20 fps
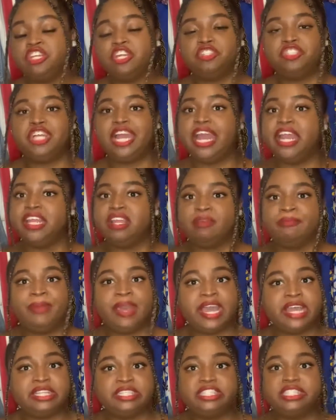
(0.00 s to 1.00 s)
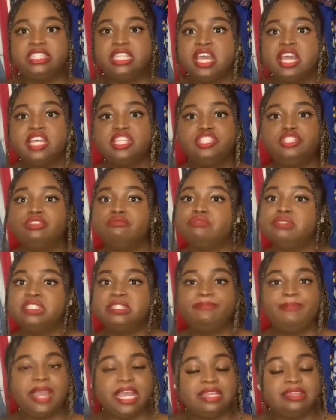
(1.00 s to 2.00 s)
try your best to
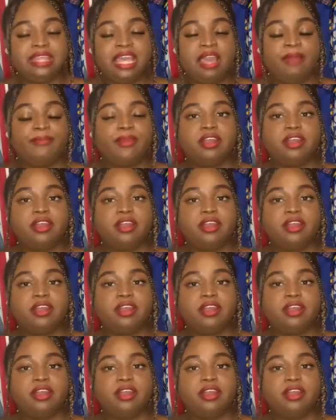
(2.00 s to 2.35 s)
respect that